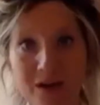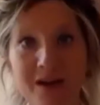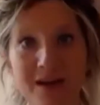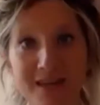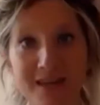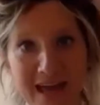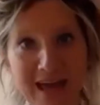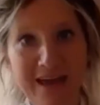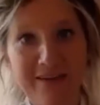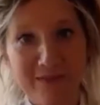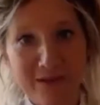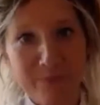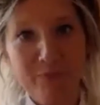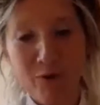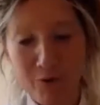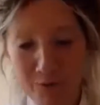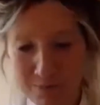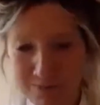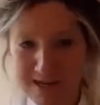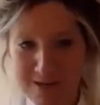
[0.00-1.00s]
Yeah, they're
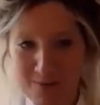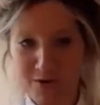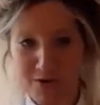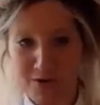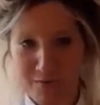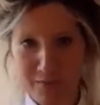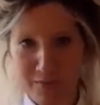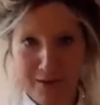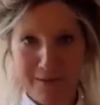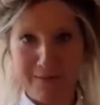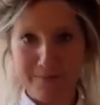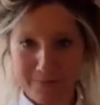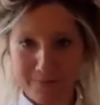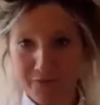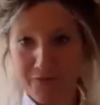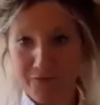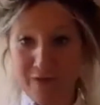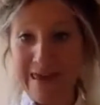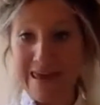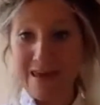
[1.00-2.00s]
probably one of my
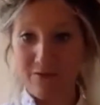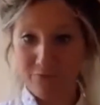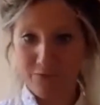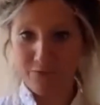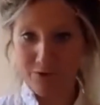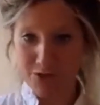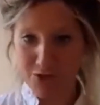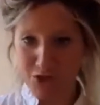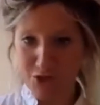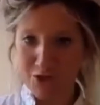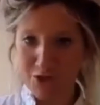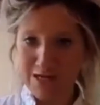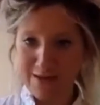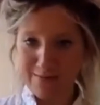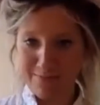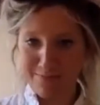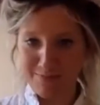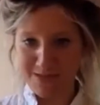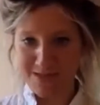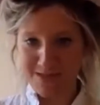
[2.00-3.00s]
favorite
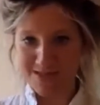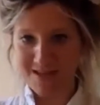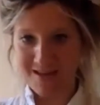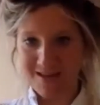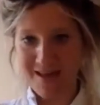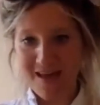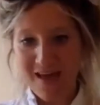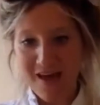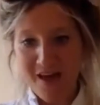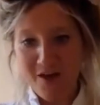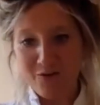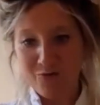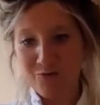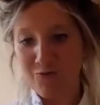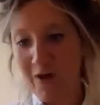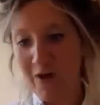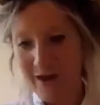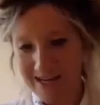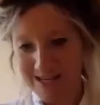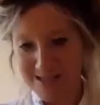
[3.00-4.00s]
tulips.
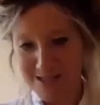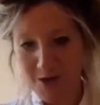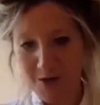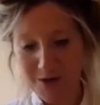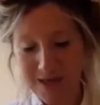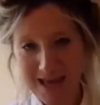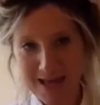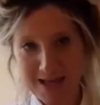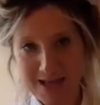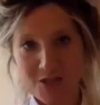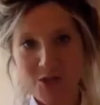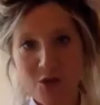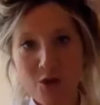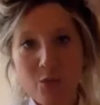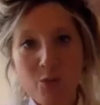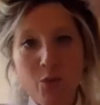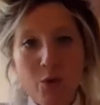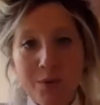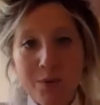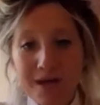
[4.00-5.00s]
Right, okay, so
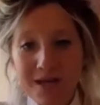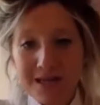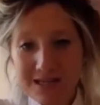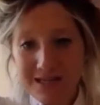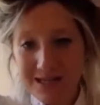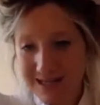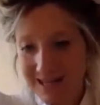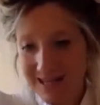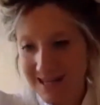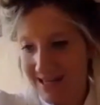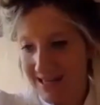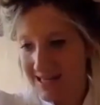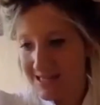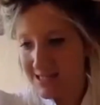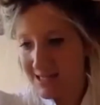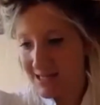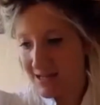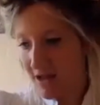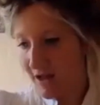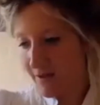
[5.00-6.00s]
what we're going to need
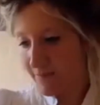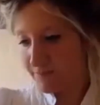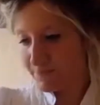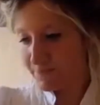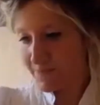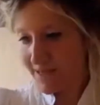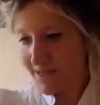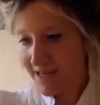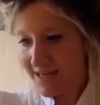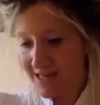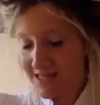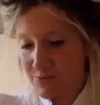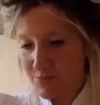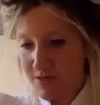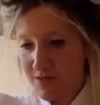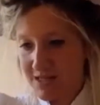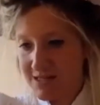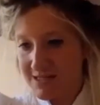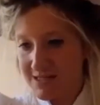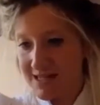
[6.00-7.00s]
is we're
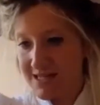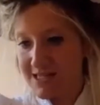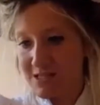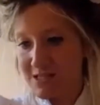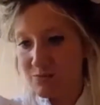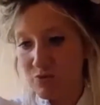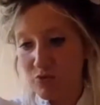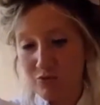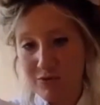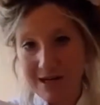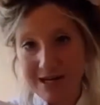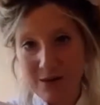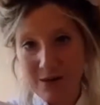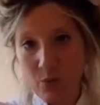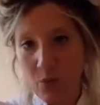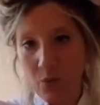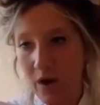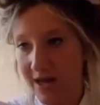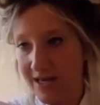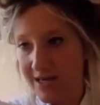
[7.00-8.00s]
going to need some green
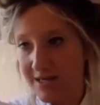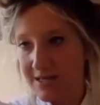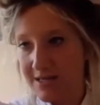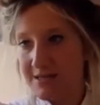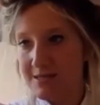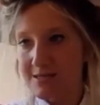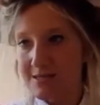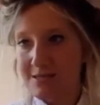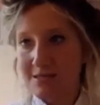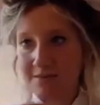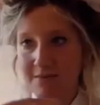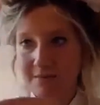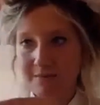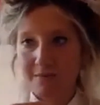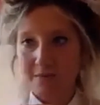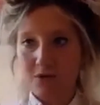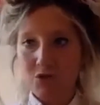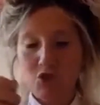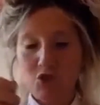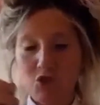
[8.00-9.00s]
wires,
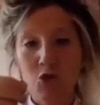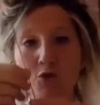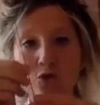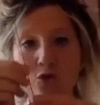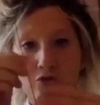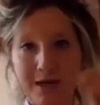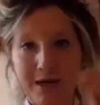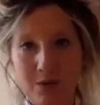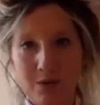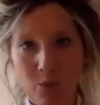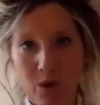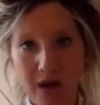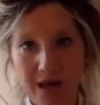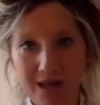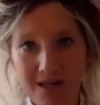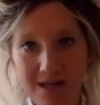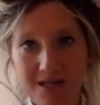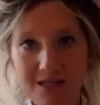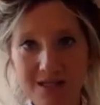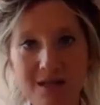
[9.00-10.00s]
2 green
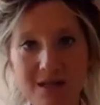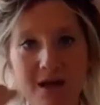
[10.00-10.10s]
wires.